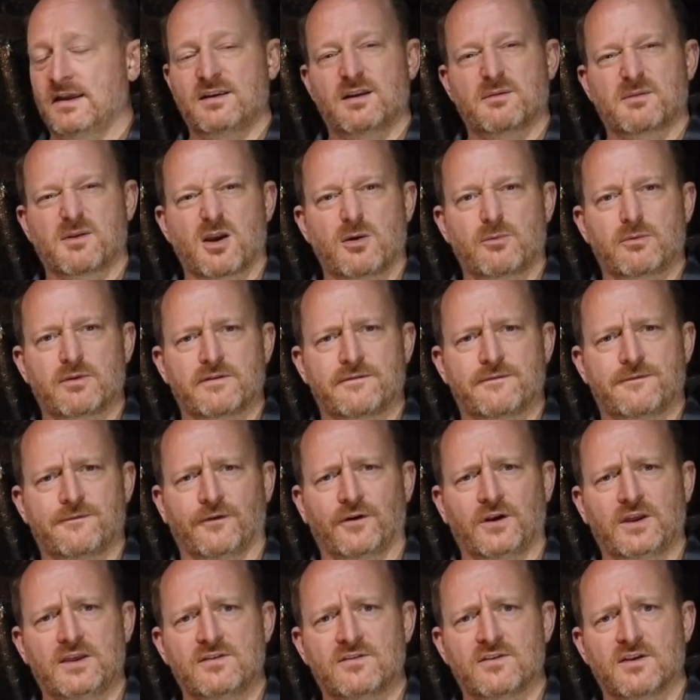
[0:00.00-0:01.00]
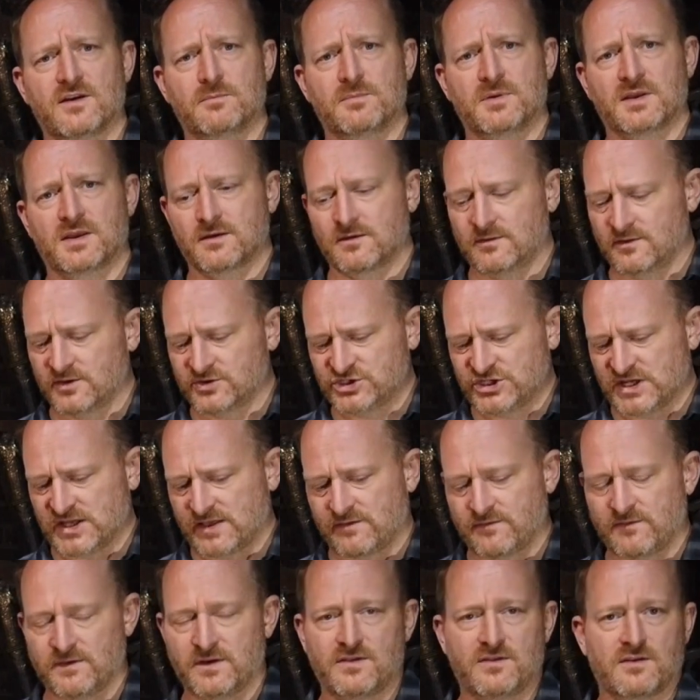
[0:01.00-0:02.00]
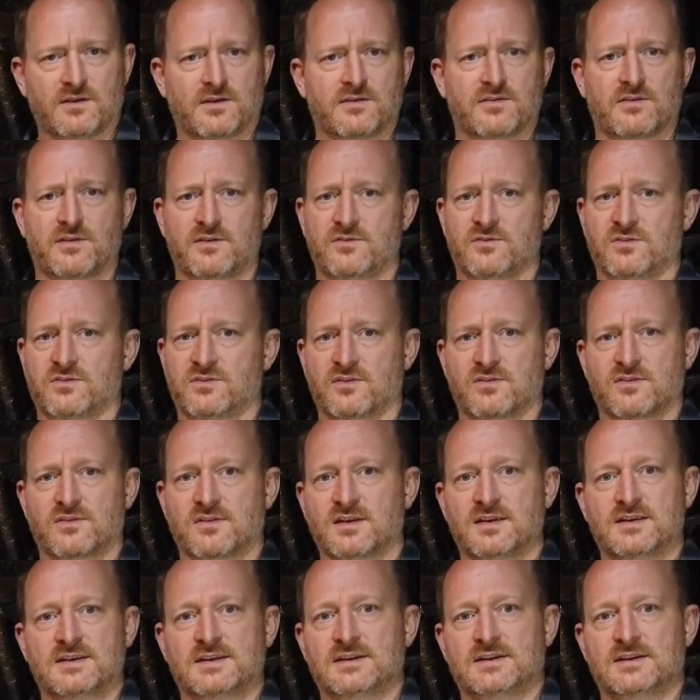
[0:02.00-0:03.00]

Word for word: end up going with a freezer, because the chest freezer, because those are just,